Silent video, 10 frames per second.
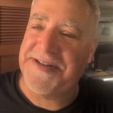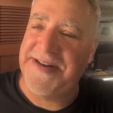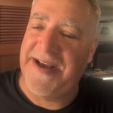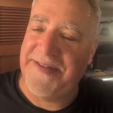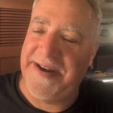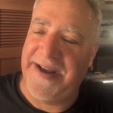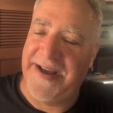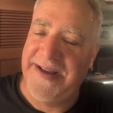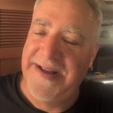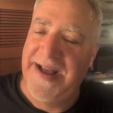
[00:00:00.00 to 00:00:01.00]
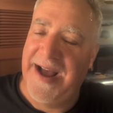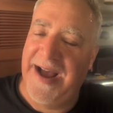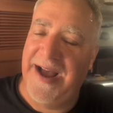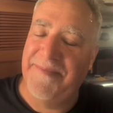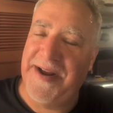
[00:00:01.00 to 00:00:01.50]
now that
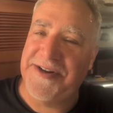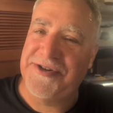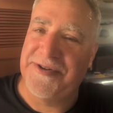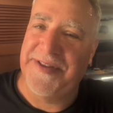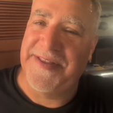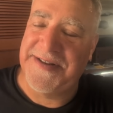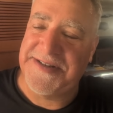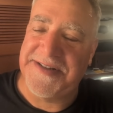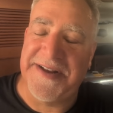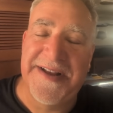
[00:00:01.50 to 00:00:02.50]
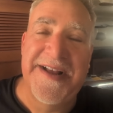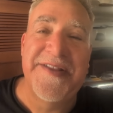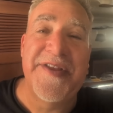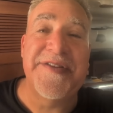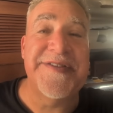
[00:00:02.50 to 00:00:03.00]
I'm not sure that this is
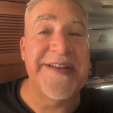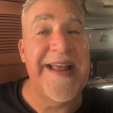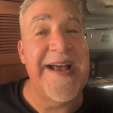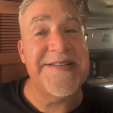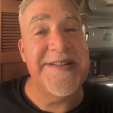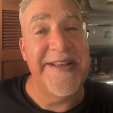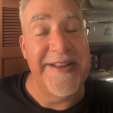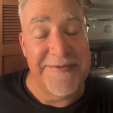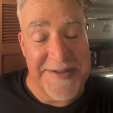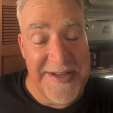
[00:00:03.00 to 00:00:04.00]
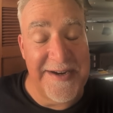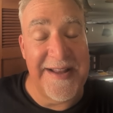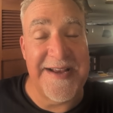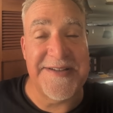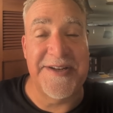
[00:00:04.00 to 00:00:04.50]
the last thing that was there
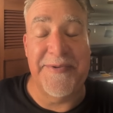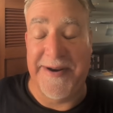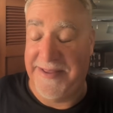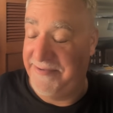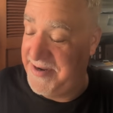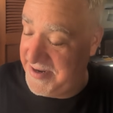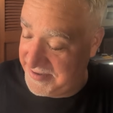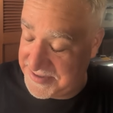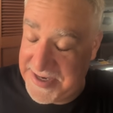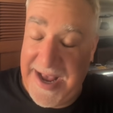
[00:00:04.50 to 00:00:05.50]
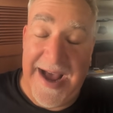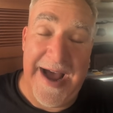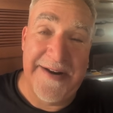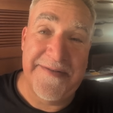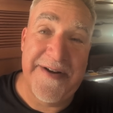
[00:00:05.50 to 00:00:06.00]
lasted 23 years.
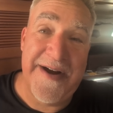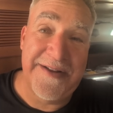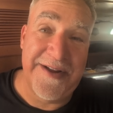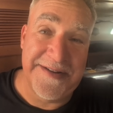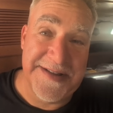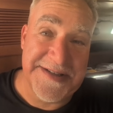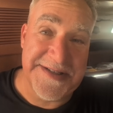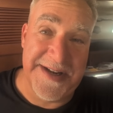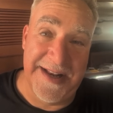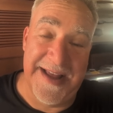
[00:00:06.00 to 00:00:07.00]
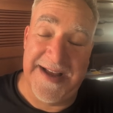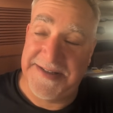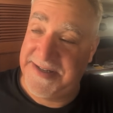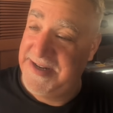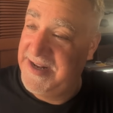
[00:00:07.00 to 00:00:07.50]
I don't know how long this is going to
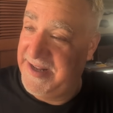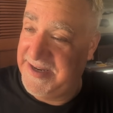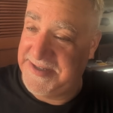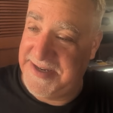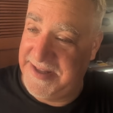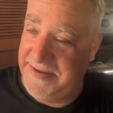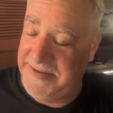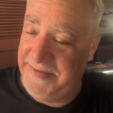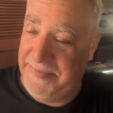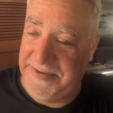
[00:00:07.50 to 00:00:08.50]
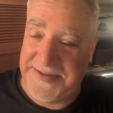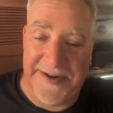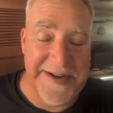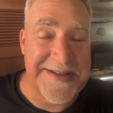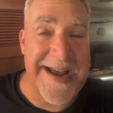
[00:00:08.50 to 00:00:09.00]
last. Like I say, the bolts
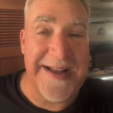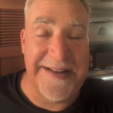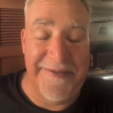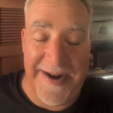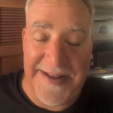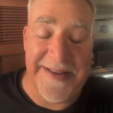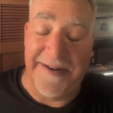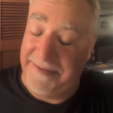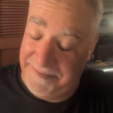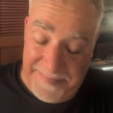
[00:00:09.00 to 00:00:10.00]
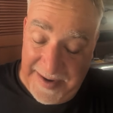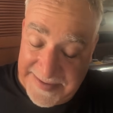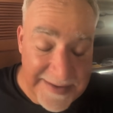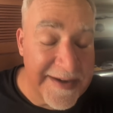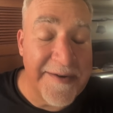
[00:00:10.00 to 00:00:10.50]
aren't exactly right. I
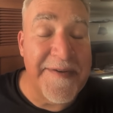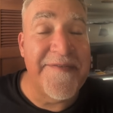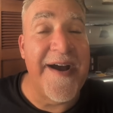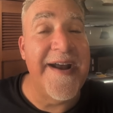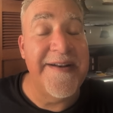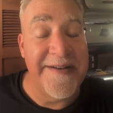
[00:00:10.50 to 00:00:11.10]
think they're going to be fine,